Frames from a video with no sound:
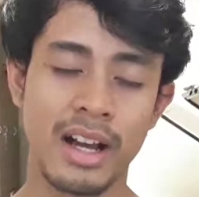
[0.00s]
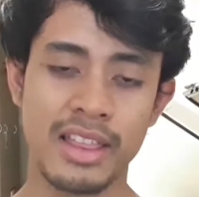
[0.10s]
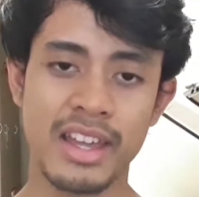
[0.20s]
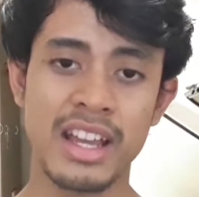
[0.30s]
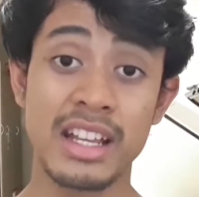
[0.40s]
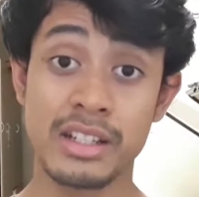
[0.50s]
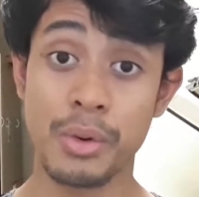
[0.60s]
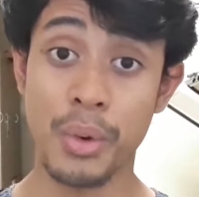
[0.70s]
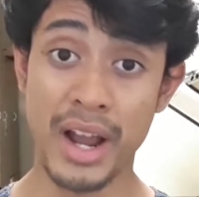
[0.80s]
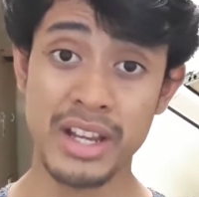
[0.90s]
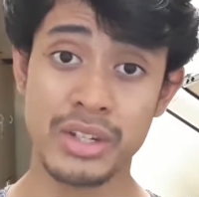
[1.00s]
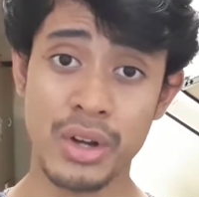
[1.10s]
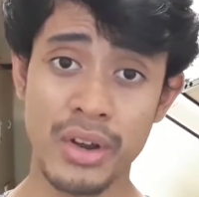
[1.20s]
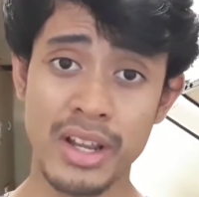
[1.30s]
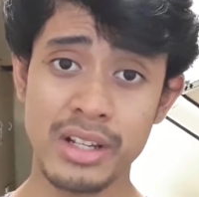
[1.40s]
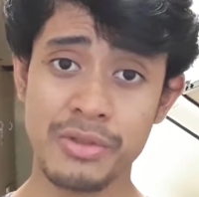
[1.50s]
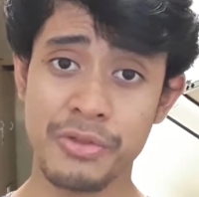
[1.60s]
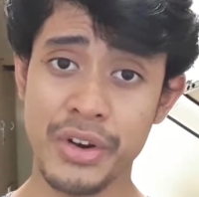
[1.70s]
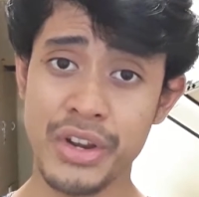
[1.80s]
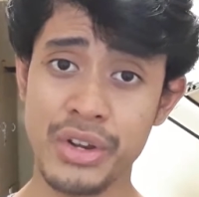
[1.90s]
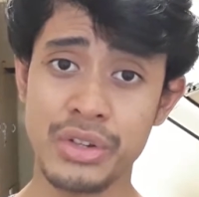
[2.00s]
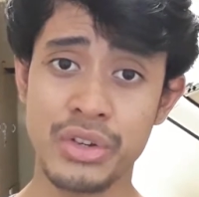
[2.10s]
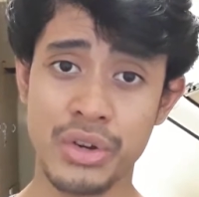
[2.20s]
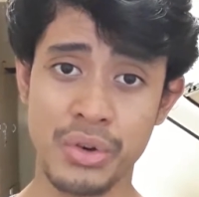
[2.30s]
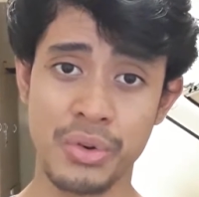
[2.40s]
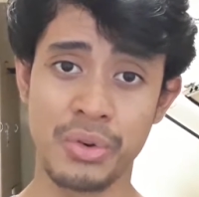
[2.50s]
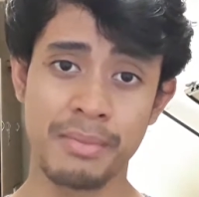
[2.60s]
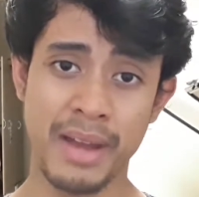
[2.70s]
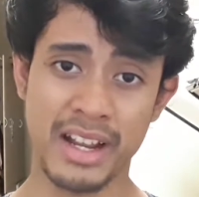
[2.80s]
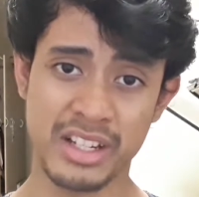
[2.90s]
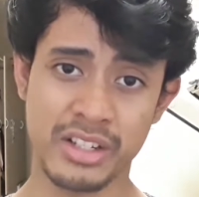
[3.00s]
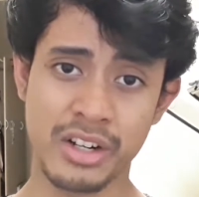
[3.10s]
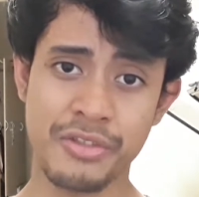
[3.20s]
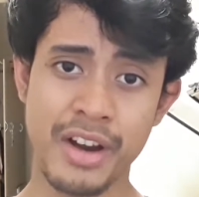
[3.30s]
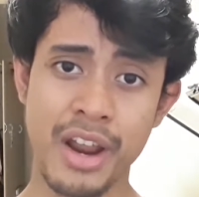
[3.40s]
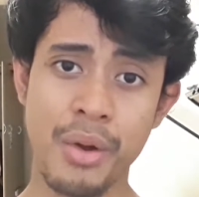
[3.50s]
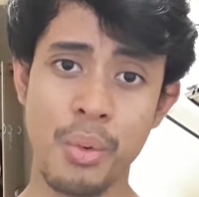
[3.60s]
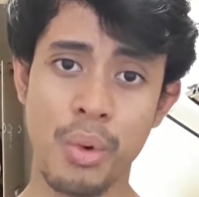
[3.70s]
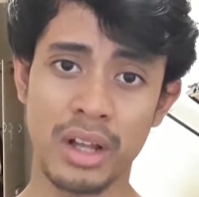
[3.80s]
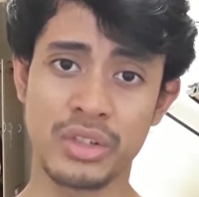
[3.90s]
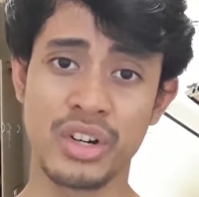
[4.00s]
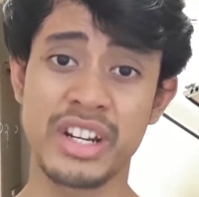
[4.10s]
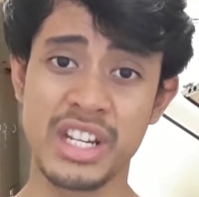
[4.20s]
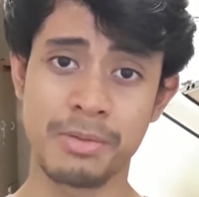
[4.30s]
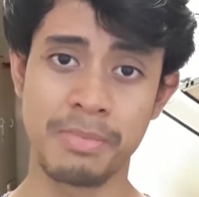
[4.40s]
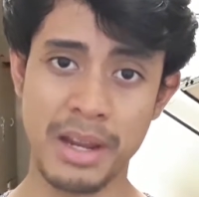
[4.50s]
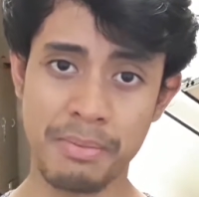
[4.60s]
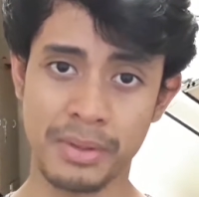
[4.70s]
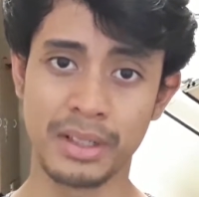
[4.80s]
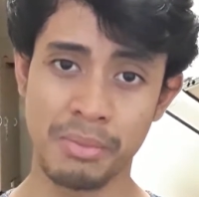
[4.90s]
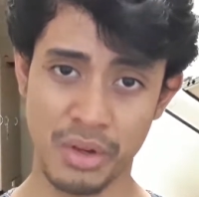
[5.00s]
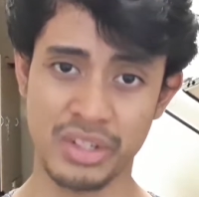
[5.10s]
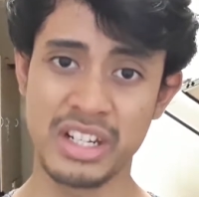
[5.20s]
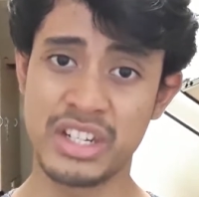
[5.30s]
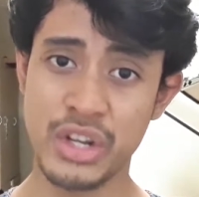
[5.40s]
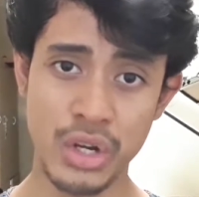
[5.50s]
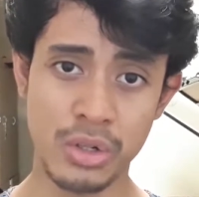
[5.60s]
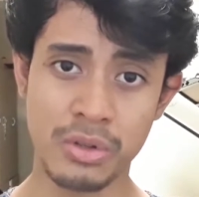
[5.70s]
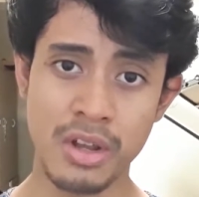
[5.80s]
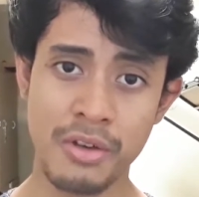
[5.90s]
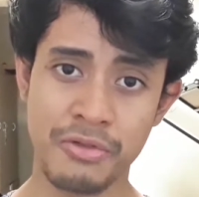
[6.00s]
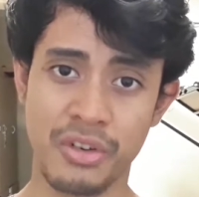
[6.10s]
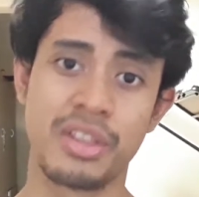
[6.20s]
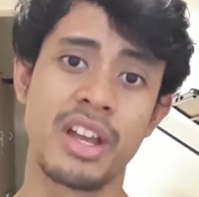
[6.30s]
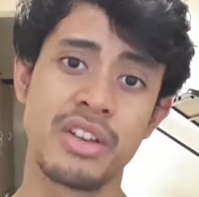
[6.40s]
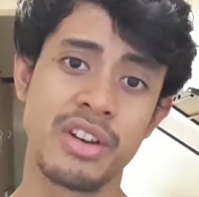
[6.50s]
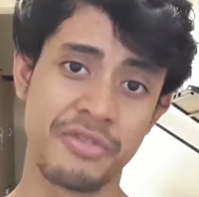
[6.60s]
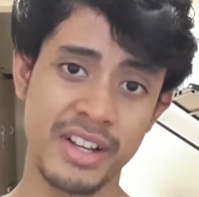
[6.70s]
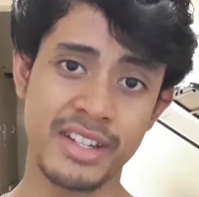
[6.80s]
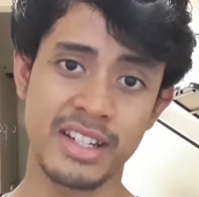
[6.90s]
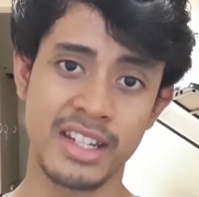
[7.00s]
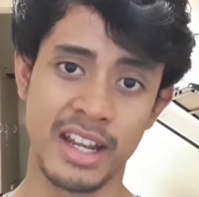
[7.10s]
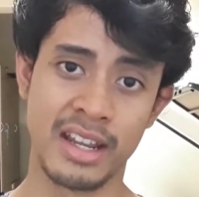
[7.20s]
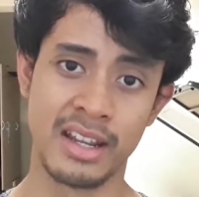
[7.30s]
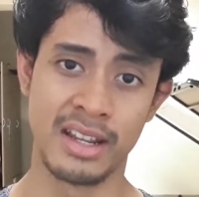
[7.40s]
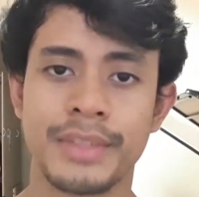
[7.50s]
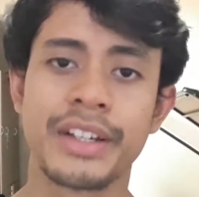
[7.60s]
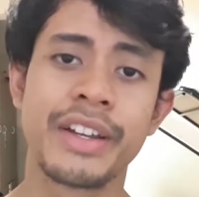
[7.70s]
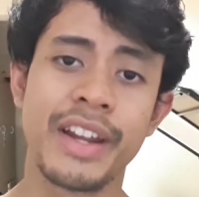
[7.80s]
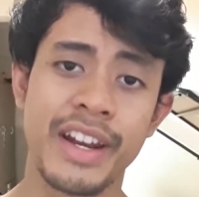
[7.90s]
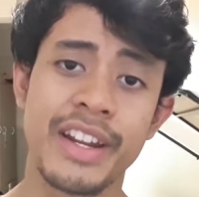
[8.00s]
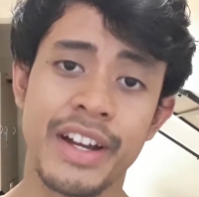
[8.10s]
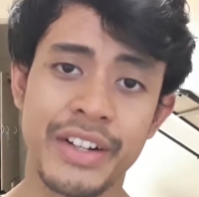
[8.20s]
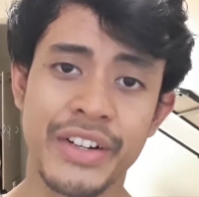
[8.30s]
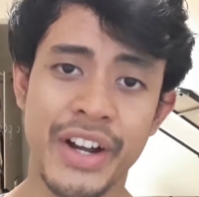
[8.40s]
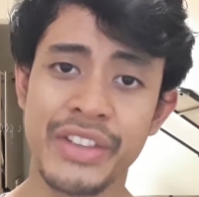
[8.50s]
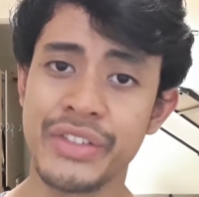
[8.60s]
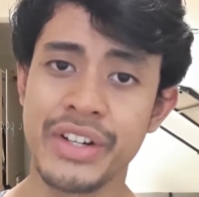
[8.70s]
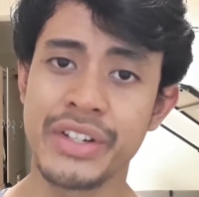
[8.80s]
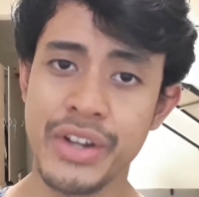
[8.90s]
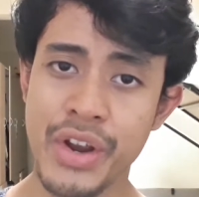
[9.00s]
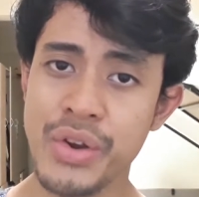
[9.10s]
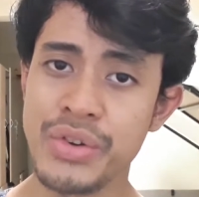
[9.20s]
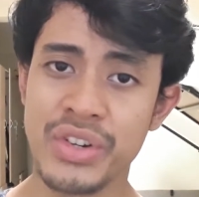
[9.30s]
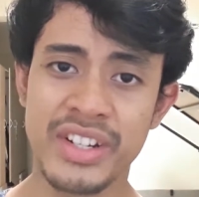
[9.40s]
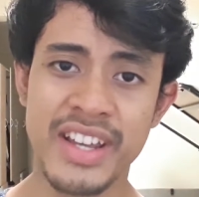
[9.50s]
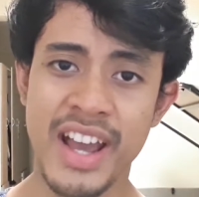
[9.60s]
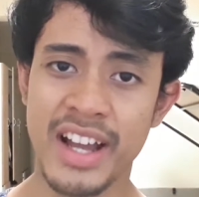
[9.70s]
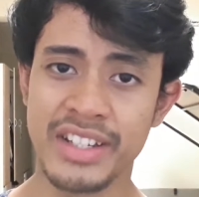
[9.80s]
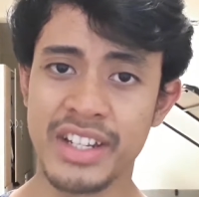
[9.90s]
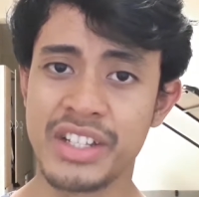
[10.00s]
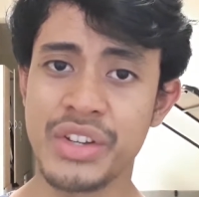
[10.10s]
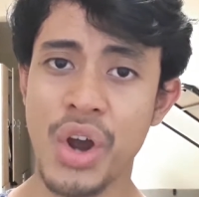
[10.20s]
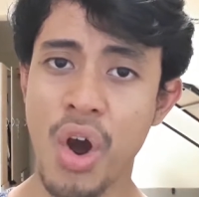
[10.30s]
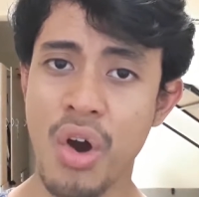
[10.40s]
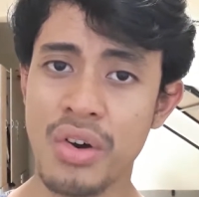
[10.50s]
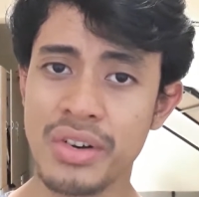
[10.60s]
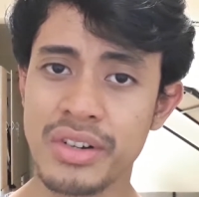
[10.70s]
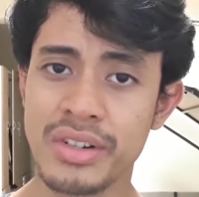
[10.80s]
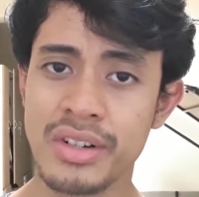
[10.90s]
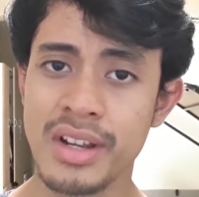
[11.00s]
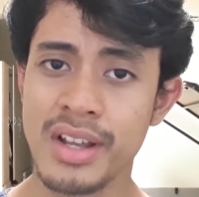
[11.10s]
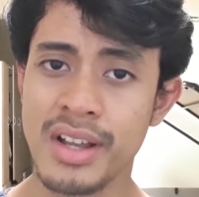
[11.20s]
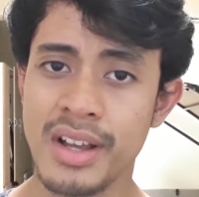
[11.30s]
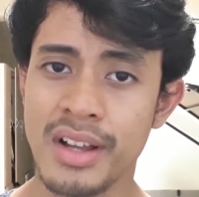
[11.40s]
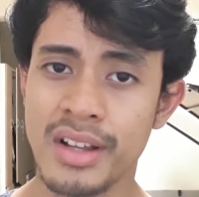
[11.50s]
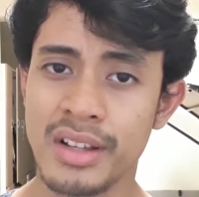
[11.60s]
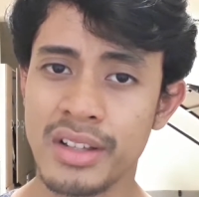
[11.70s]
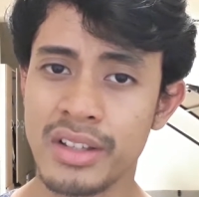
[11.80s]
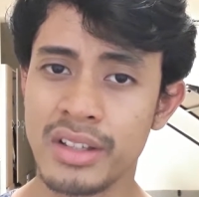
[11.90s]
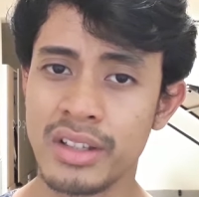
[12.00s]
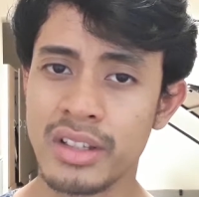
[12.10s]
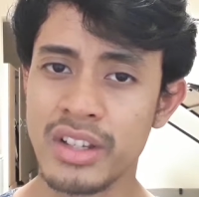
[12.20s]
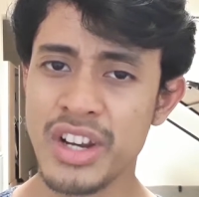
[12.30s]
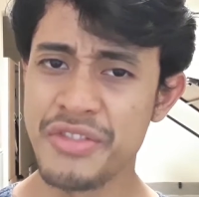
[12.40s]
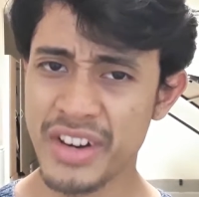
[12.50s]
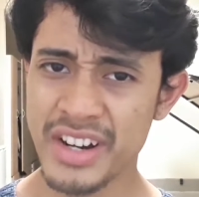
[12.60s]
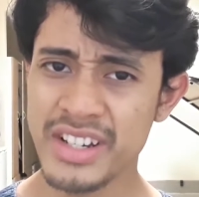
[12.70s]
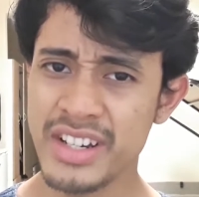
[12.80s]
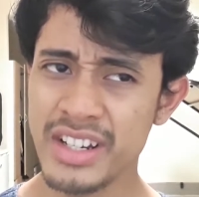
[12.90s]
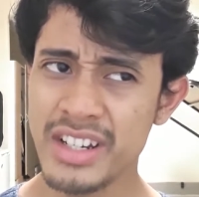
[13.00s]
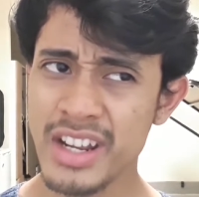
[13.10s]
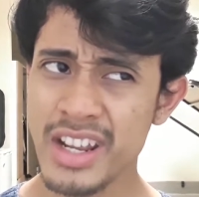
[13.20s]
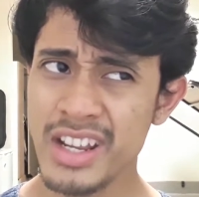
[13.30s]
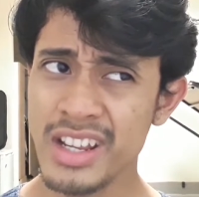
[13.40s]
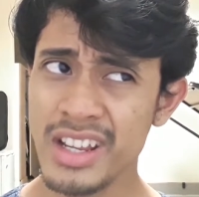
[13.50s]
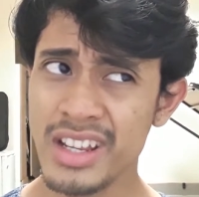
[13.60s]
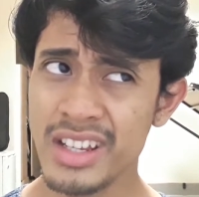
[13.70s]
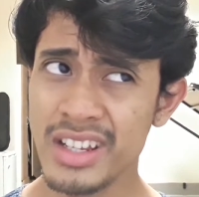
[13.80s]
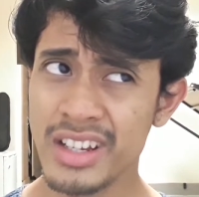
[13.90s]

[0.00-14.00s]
think it's a wise choice for you to make a survey what Turkish people mostly choose for their university. Like in any other countries too, Turkey has its own university